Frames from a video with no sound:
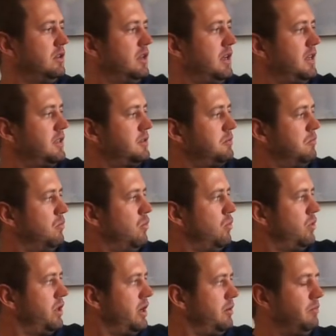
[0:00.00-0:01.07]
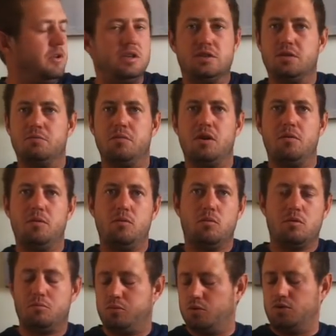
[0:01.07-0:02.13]
That's more than a meter, maybe
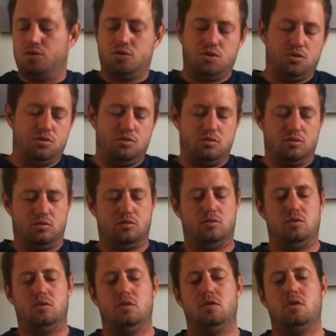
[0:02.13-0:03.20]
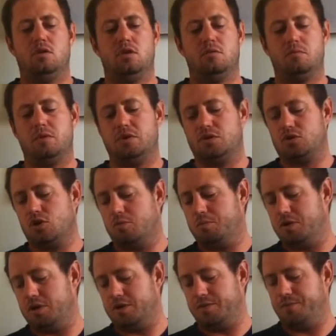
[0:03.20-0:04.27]
one point two. And my
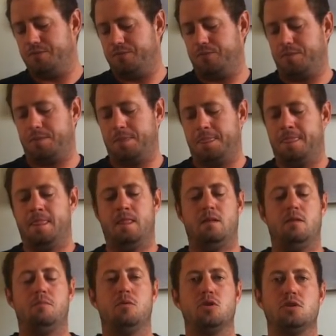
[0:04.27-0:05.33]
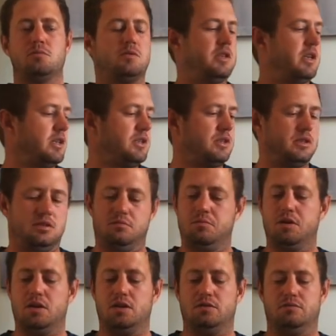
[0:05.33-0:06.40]
stopper, my bottom section
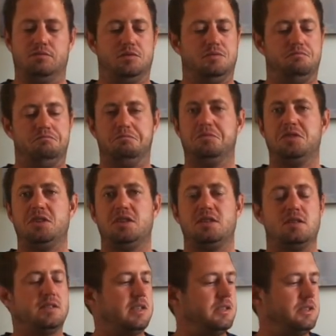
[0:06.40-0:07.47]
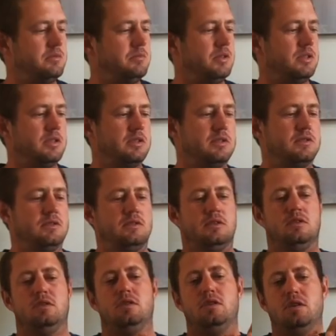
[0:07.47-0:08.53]
about sixty centimeters,
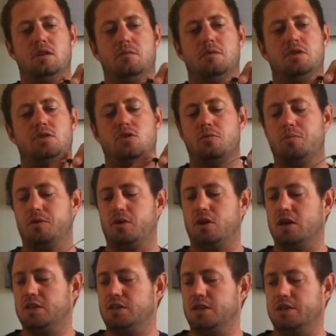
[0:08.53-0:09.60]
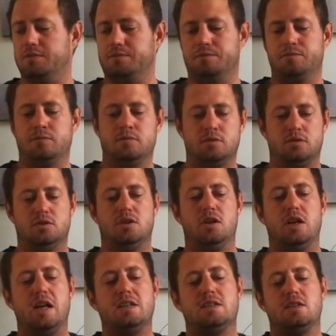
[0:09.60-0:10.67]
and my stopper right here. So
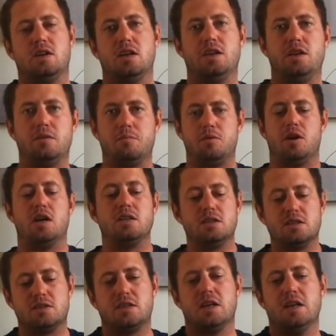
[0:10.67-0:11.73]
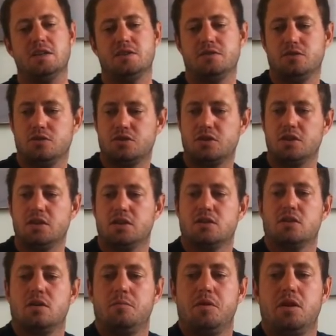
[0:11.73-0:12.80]
that's the idea behind this trace. The sinker is
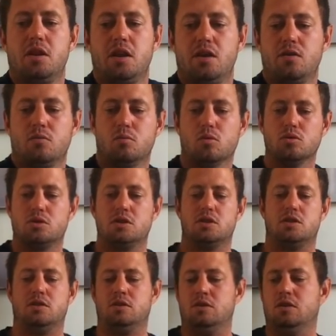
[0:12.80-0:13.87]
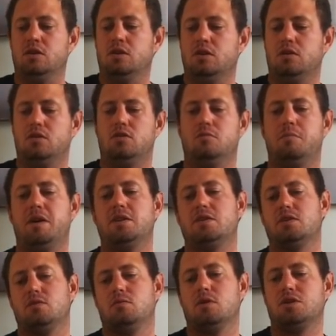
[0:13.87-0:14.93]
going to be there in the water. The bait's
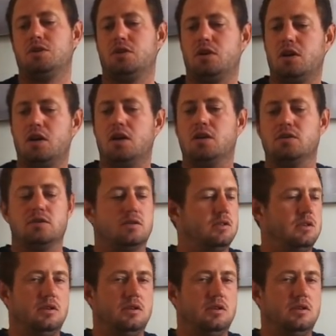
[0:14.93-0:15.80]
going to wash around.